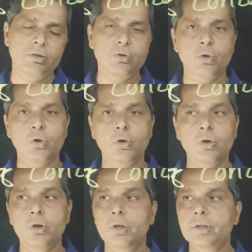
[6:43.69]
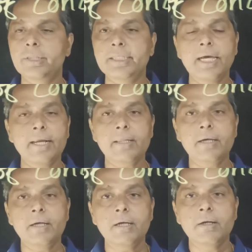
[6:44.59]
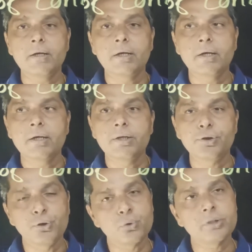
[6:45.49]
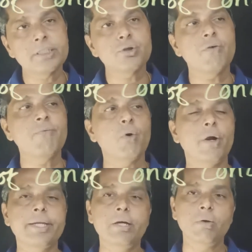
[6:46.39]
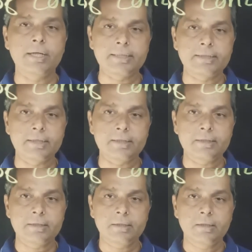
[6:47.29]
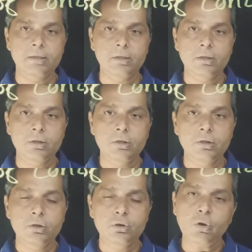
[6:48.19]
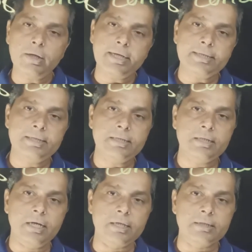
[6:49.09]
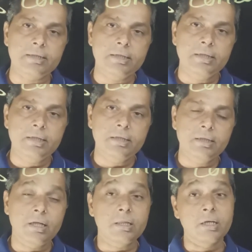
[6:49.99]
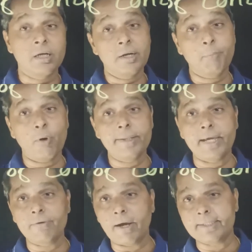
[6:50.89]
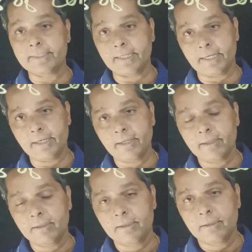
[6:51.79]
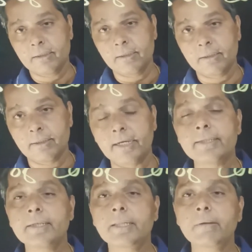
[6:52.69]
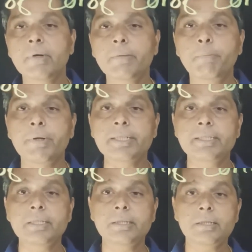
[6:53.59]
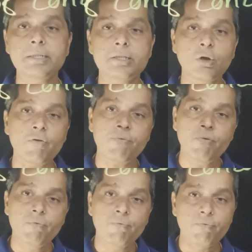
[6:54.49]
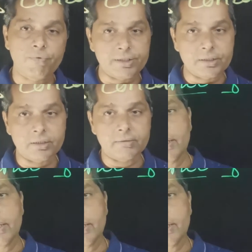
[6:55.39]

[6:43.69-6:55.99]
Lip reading: So these are the uses of concave lenses. So let us discuss the third point that I say, that is nothing but persistence of vision.